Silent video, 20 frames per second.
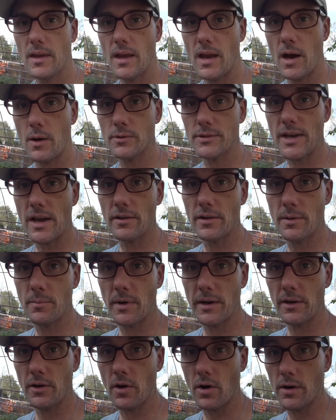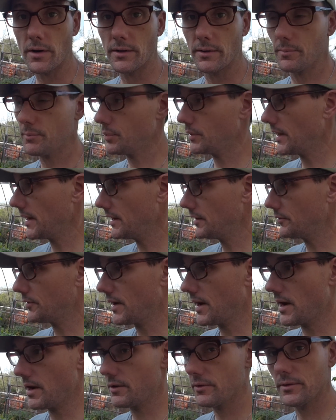I was out in my garden playing
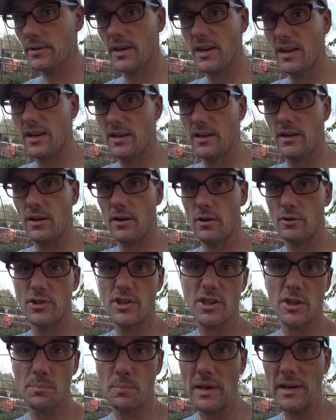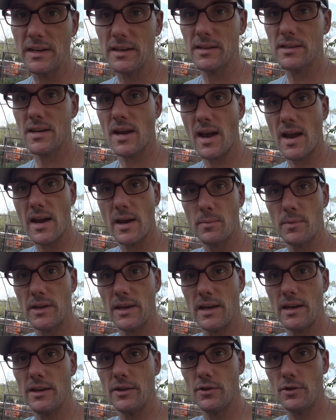around, you know, just spending time and
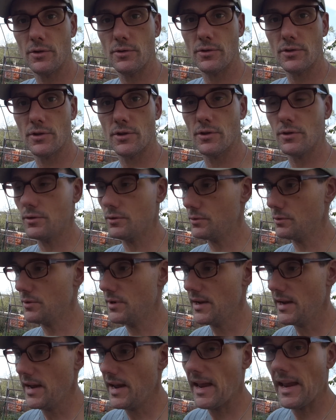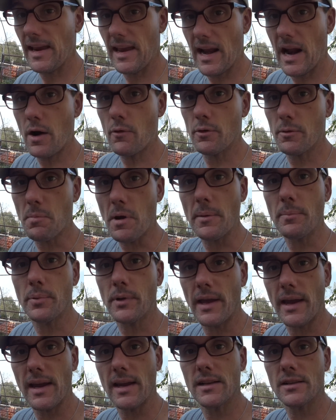getting used to hanging out with my
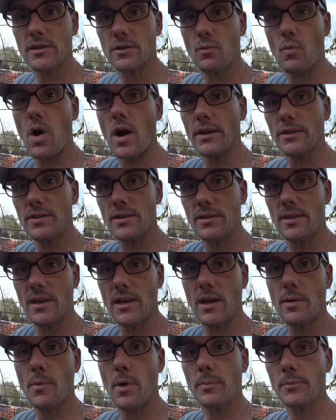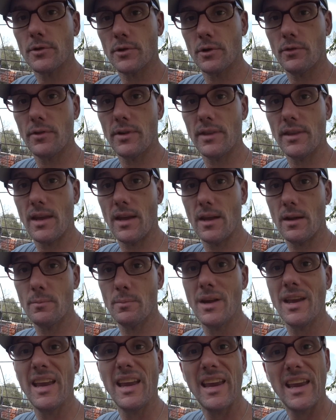plants, watching them, observing
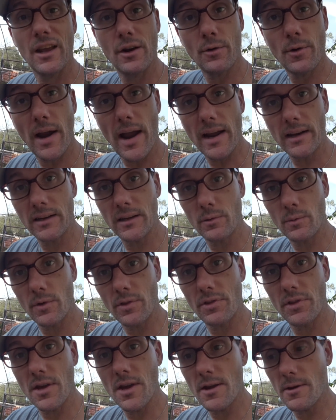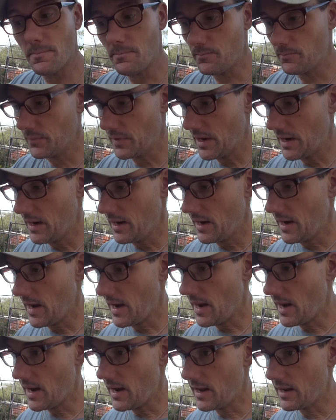them, interacting with them.
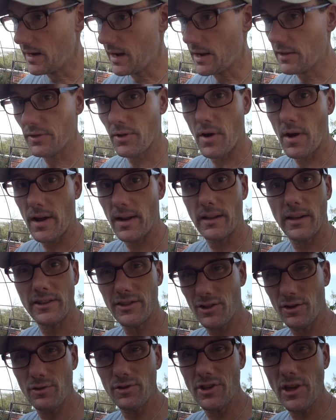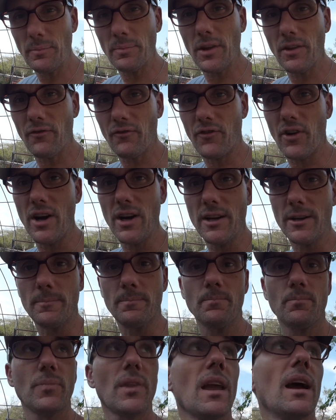And I thought, let's do something
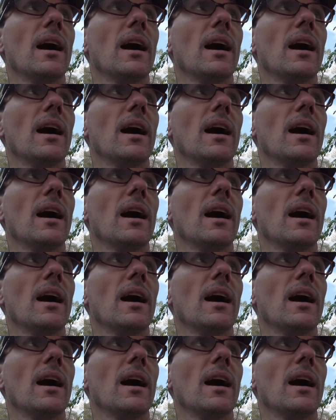fun.